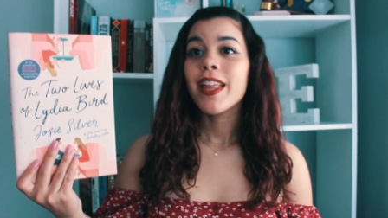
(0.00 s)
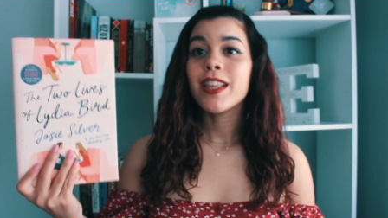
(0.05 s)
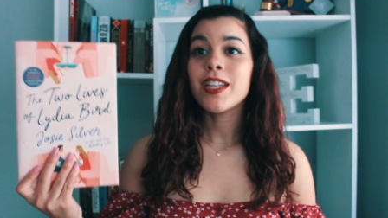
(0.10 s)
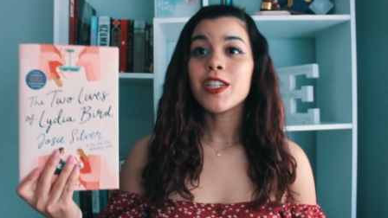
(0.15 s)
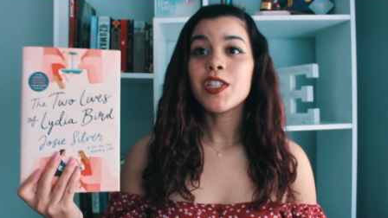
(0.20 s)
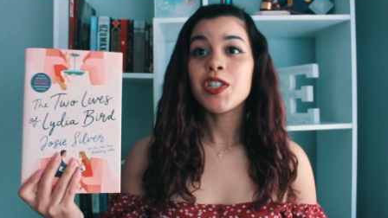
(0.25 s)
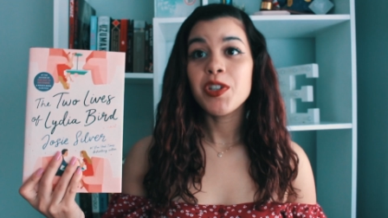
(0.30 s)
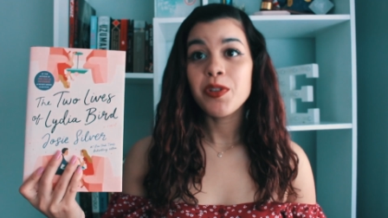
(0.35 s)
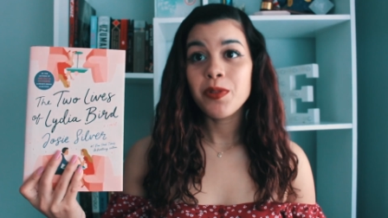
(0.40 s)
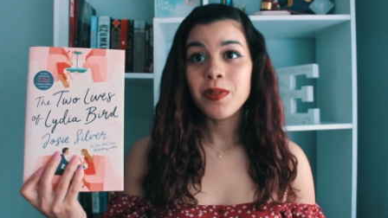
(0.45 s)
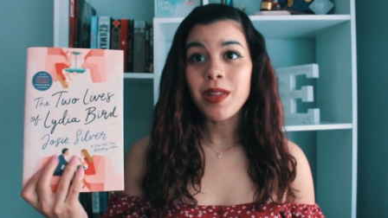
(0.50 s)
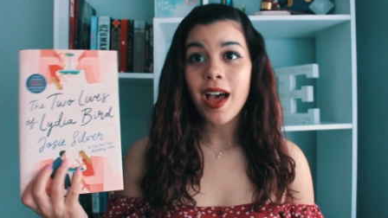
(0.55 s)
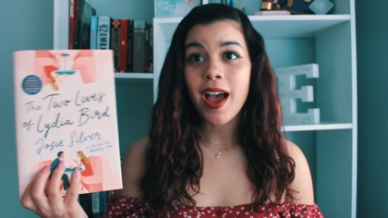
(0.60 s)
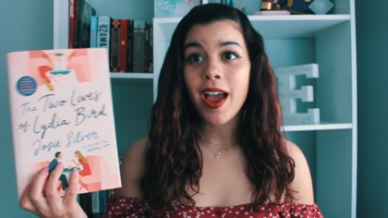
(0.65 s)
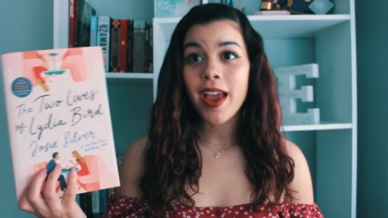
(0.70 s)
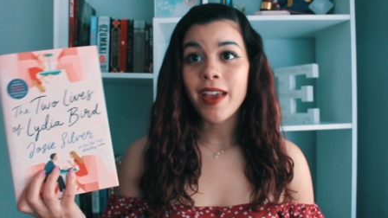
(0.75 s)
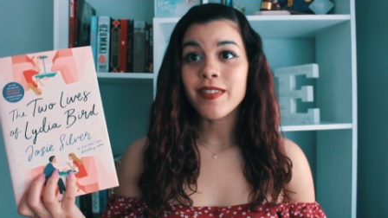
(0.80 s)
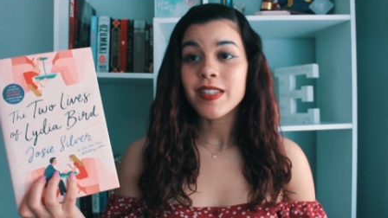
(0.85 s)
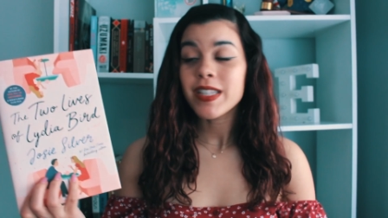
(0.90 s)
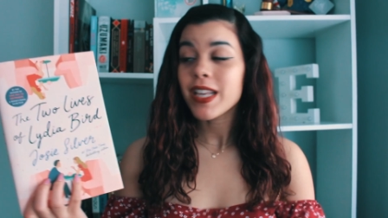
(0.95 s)
The Two
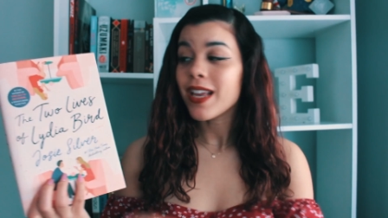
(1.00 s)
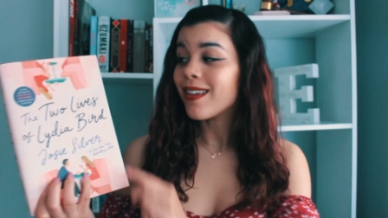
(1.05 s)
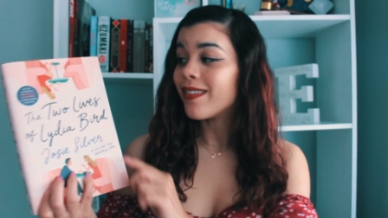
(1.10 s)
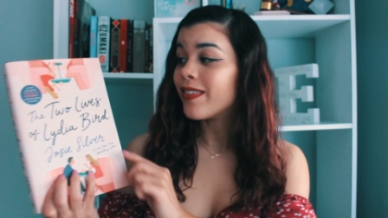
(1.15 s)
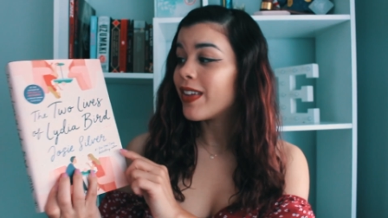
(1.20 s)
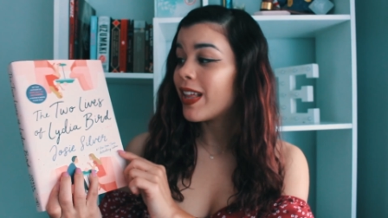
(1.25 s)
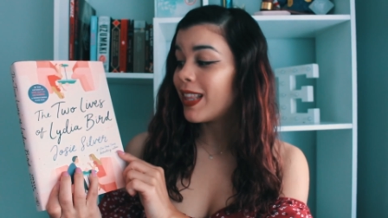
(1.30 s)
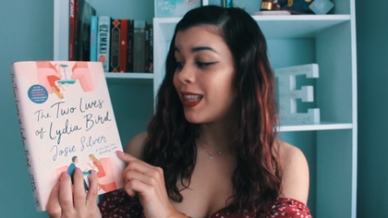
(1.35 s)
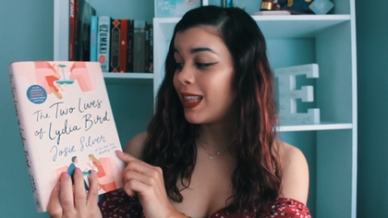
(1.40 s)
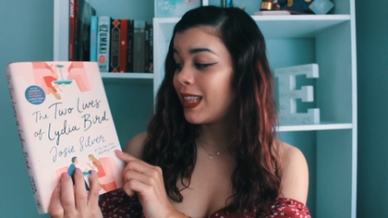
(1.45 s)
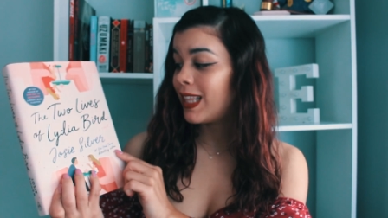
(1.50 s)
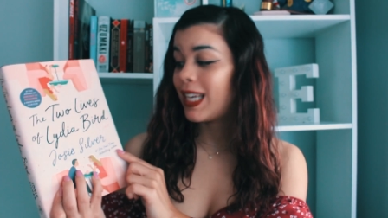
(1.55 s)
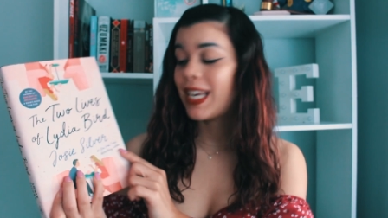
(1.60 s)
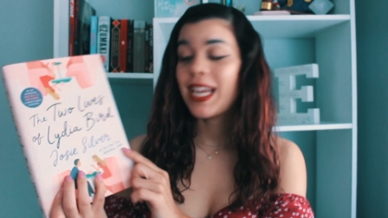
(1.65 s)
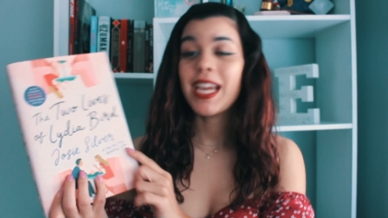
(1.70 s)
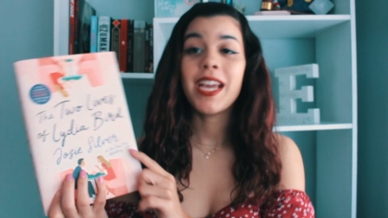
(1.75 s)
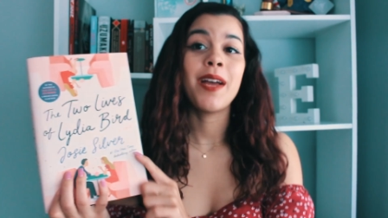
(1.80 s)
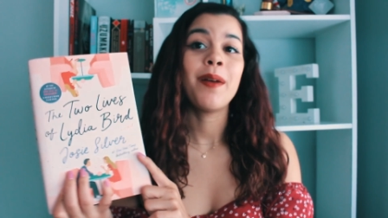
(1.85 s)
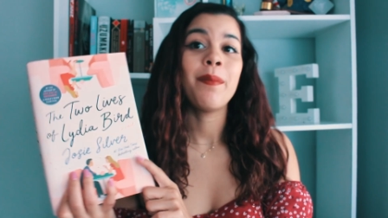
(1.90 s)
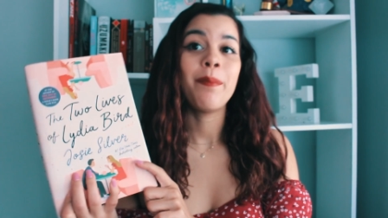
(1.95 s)
Lives of
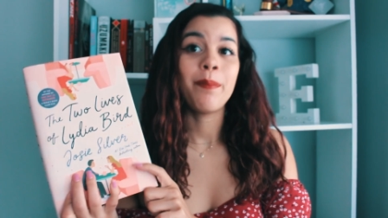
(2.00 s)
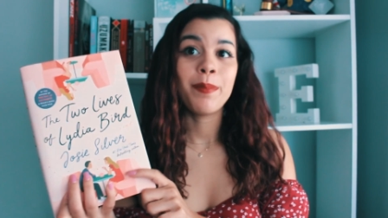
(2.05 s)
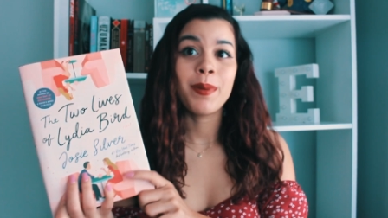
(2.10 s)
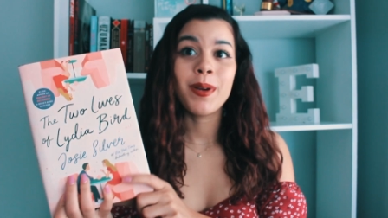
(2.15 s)
Lydia.